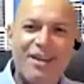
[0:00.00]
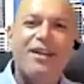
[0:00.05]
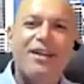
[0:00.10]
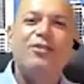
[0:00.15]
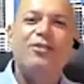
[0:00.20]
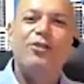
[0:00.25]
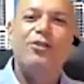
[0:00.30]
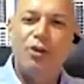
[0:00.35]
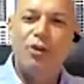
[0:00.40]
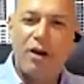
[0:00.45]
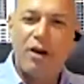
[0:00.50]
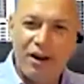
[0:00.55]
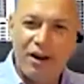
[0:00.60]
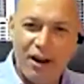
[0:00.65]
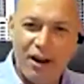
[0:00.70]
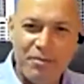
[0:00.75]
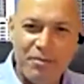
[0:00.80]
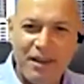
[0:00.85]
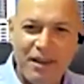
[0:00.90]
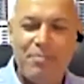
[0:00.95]
to
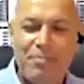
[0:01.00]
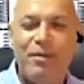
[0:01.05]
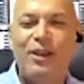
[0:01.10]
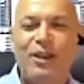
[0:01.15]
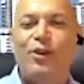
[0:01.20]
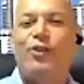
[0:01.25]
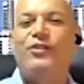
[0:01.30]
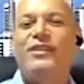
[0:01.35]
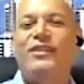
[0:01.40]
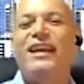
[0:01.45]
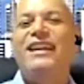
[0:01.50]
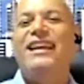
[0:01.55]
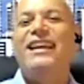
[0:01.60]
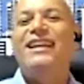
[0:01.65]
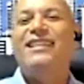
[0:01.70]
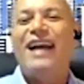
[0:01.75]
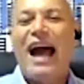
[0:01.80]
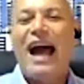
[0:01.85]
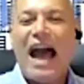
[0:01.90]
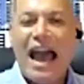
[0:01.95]
Colombia because they
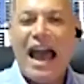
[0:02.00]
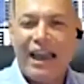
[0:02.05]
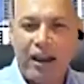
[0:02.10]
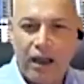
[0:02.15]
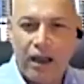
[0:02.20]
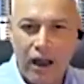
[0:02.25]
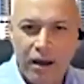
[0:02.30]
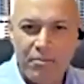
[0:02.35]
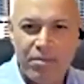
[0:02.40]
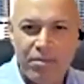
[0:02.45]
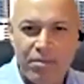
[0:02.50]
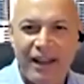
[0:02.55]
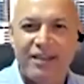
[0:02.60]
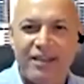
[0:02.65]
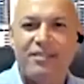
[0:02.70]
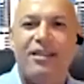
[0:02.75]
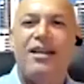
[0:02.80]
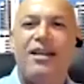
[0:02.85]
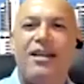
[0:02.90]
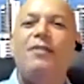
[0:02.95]
need high
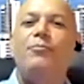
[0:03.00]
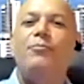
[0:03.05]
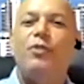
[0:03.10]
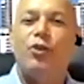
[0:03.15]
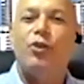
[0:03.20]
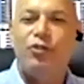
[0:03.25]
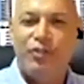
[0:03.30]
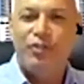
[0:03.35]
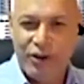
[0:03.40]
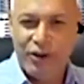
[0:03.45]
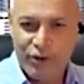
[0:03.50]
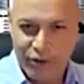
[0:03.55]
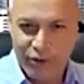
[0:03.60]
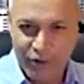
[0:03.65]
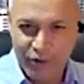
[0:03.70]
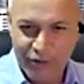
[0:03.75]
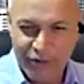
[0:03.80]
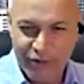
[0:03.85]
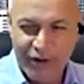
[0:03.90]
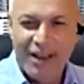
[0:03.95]
complex
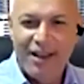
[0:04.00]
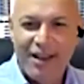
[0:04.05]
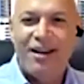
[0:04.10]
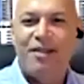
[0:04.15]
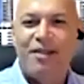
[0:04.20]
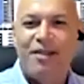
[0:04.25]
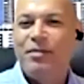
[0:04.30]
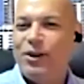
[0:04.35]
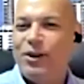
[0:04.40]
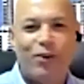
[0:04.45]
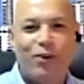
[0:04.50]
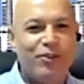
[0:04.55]
procedures because